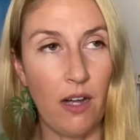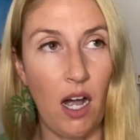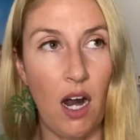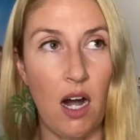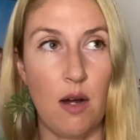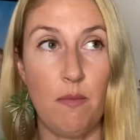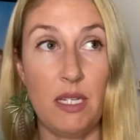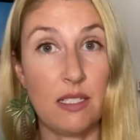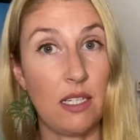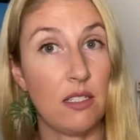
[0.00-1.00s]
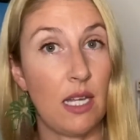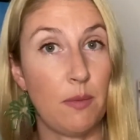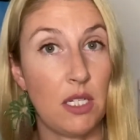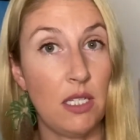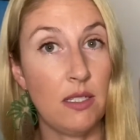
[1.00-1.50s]
are
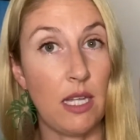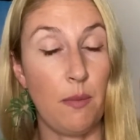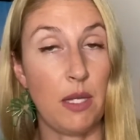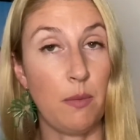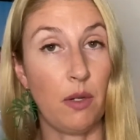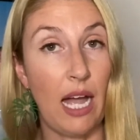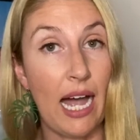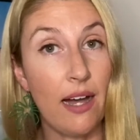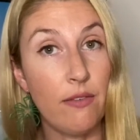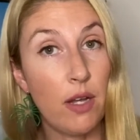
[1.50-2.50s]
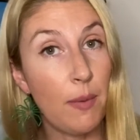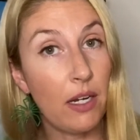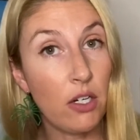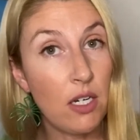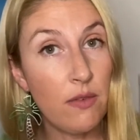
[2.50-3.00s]
misconceptions that people have about
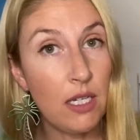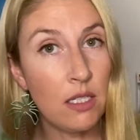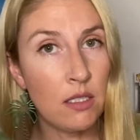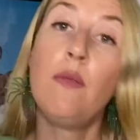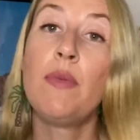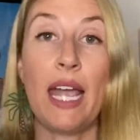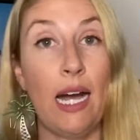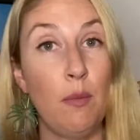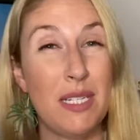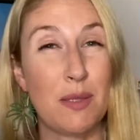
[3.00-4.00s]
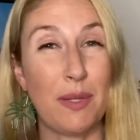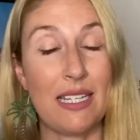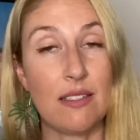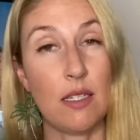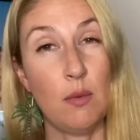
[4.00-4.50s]
grieving, how
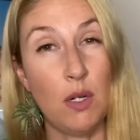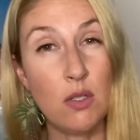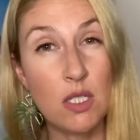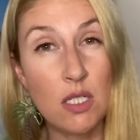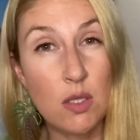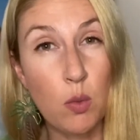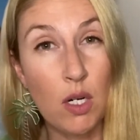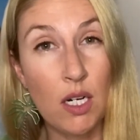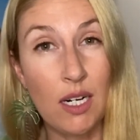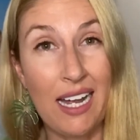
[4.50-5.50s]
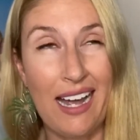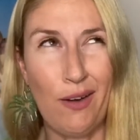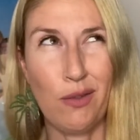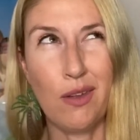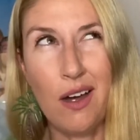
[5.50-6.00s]
misplaced emotions work,
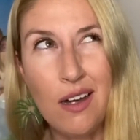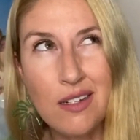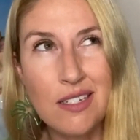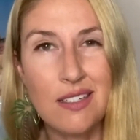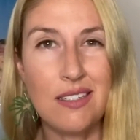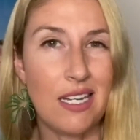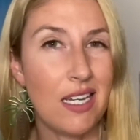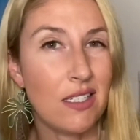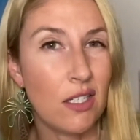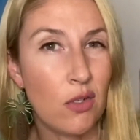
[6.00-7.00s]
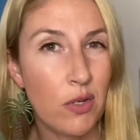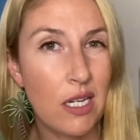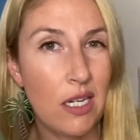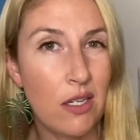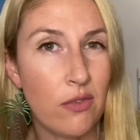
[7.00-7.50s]
how long does it take to
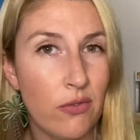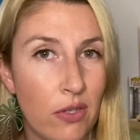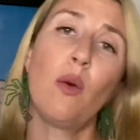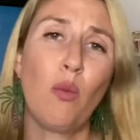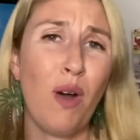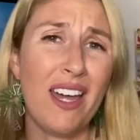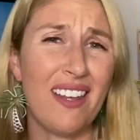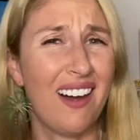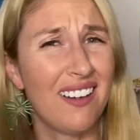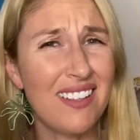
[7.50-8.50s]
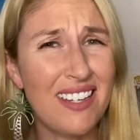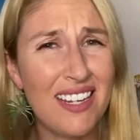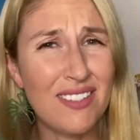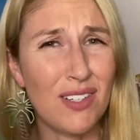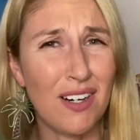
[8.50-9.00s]
grieve, why the
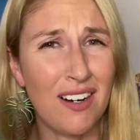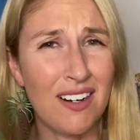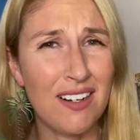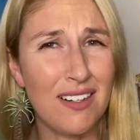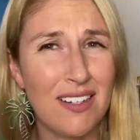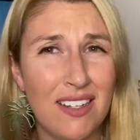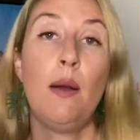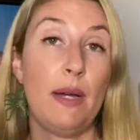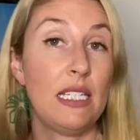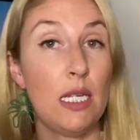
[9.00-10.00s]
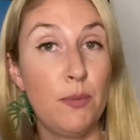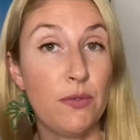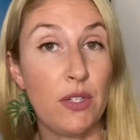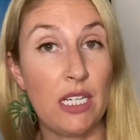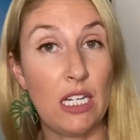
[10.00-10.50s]
holidays are hard, my tips
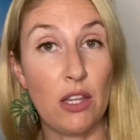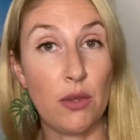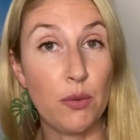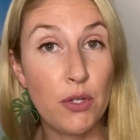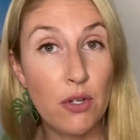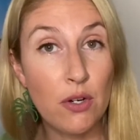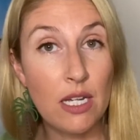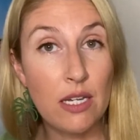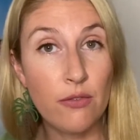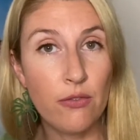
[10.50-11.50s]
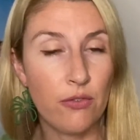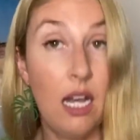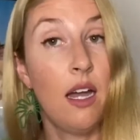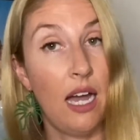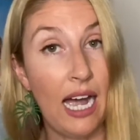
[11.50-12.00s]
for getting through grief,
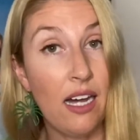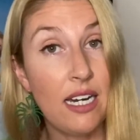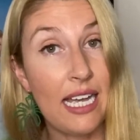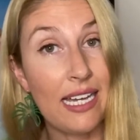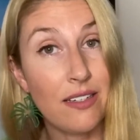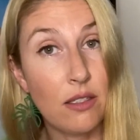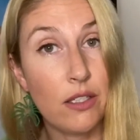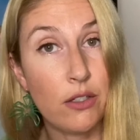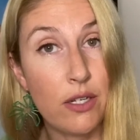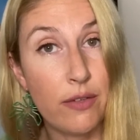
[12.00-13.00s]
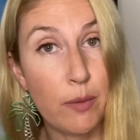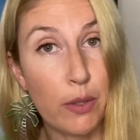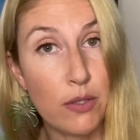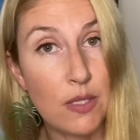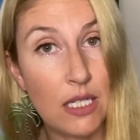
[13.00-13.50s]
how to handle a grieving
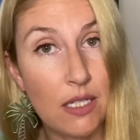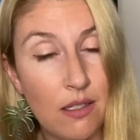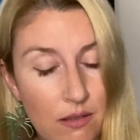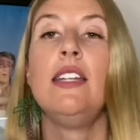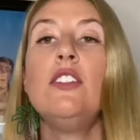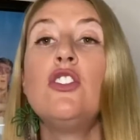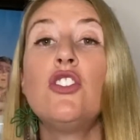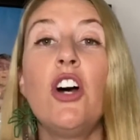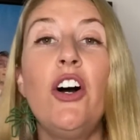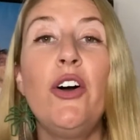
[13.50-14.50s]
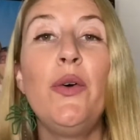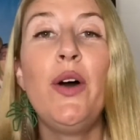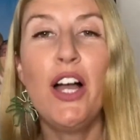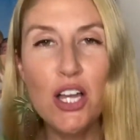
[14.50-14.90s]
person, and so